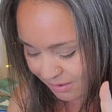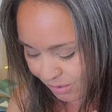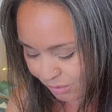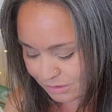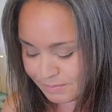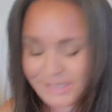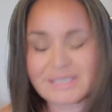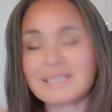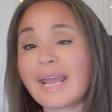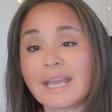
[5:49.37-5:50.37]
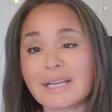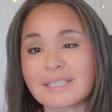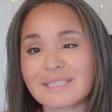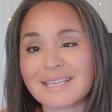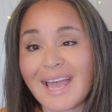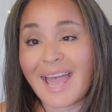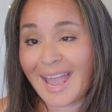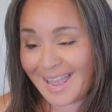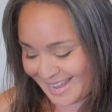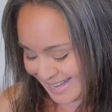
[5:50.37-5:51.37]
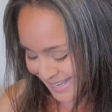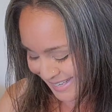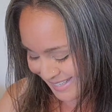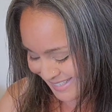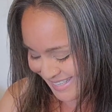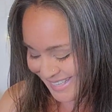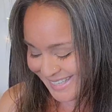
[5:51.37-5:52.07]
old mistakes. And